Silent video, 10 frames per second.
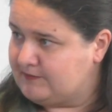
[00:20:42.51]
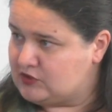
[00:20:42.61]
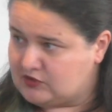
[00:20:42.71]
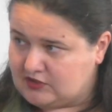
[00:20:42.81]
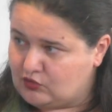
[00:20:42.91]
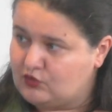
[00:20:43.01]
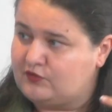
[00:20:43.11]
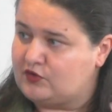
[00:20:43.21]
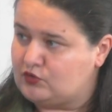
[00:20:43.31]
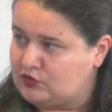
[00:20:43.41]
So the
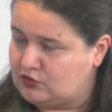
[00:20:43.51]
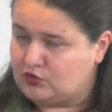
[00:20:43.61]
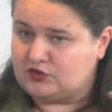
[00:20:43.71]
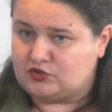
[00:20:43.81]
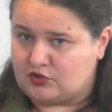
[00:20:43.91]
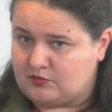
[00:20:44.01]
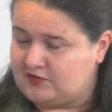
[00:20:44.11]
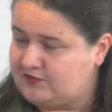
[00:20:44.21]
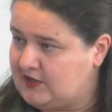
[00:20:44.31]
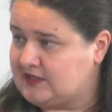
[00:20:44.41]
overall long-term
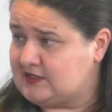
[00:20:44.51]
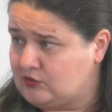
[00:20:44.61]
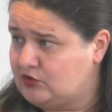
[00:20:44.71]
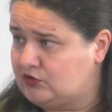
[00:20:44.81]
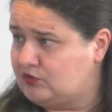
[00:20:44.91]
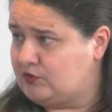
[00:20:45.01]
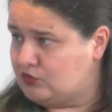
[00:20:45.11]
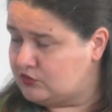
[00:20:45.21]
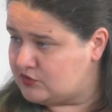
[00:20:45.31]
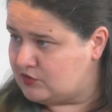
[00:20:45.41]
effects are going to be
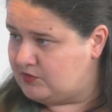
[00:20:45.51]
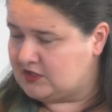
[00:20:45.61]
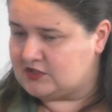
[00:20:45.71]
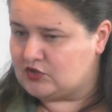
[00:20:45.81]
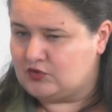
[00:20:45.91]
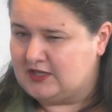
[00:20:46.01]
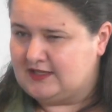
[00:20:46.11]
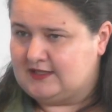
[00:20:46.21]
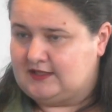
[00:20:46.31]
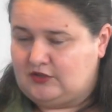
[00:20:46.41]
also big. So,
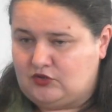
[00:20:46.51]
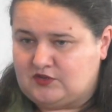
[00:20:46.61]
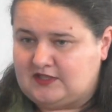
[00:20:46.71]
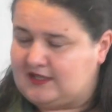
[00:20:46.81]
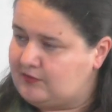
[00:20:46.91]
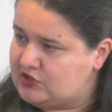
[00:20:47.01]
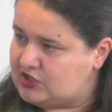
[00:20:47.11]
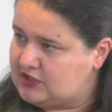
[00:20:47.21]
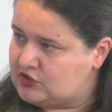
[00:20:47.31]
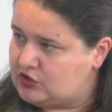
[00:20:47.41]
you know, the damage
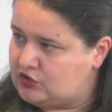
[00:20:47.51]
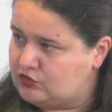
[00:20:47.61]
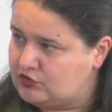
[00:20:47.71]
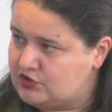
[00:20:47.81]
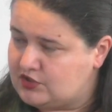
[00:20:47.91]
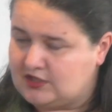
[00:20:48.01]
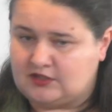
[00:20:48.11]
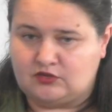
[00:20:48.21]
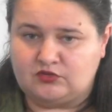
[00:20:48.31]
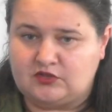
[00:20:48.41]
is huge. And
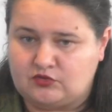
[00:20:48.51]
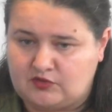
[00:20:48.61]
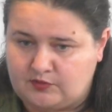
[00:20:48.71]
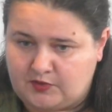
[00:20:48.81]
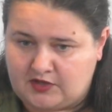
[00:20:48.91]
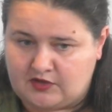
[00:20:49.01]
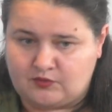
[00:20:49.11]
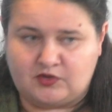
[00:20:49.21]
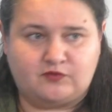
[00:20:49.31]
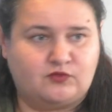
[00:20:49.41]
in order to repair,
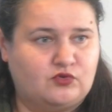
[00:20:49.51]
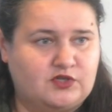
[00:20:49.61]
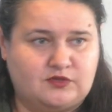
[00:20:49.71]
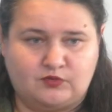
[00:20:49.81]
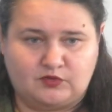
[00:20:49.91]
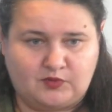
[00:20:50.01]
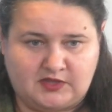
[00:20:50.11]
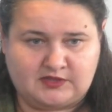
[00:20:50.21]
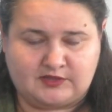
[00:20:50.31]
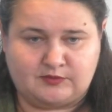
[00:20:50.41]
we, of course, would
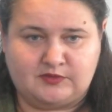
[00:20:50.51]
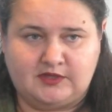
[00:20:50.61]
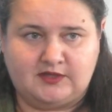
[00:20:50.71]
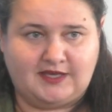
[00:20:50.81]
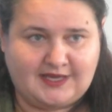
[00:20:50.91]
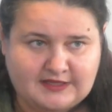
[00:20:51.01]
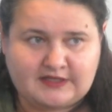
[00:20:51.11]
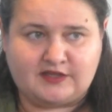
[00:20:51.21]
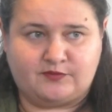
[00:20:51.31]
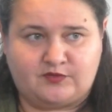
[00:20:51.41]
welcome any
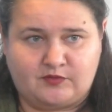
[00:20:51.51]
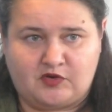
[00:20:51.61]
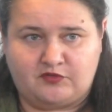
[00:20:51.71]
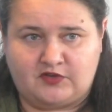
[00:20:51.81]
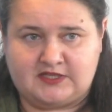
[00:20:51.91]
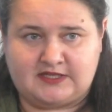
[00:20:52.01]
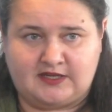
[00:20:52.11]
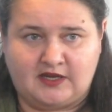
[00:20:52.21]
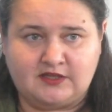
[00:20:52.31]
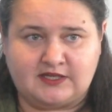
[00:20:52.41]
help from our friends and
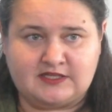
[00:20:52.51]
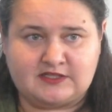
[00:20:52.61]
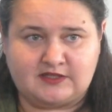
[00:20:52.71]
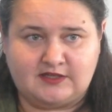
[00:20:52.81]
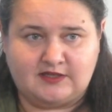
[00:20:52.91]
allies.